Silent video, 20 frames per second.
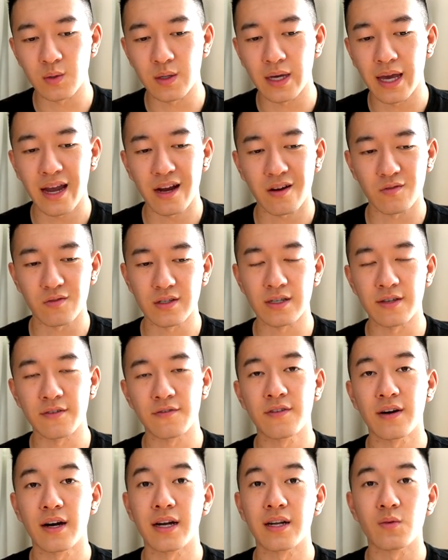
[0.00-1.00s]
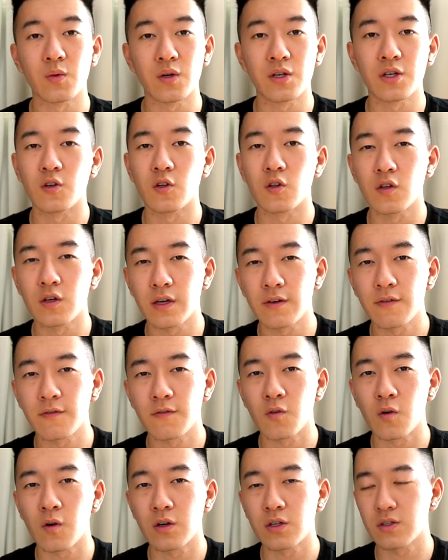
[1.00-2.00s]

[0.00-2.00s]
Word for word: can't really find what you're looking for.